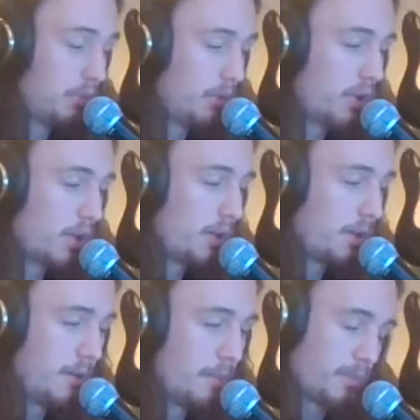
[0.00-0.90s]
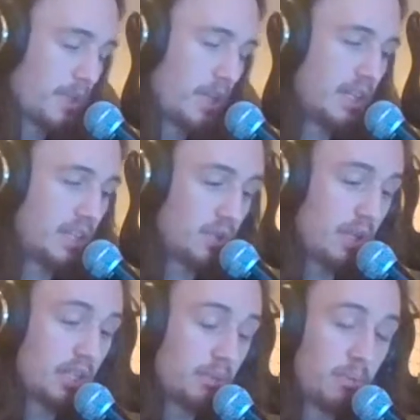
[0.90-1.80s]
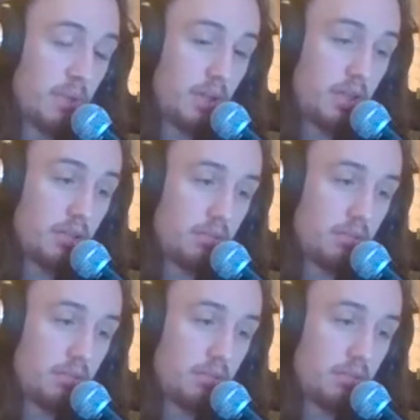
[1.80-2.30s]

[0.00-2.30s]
book is string number